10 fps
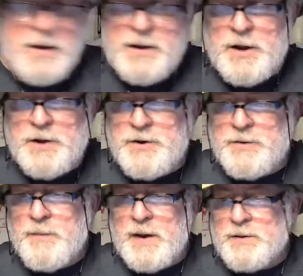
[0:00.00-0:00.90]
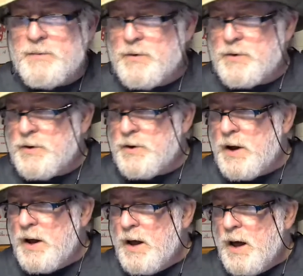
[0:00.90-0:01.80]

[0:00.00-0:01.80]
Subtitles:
it just makes them look good.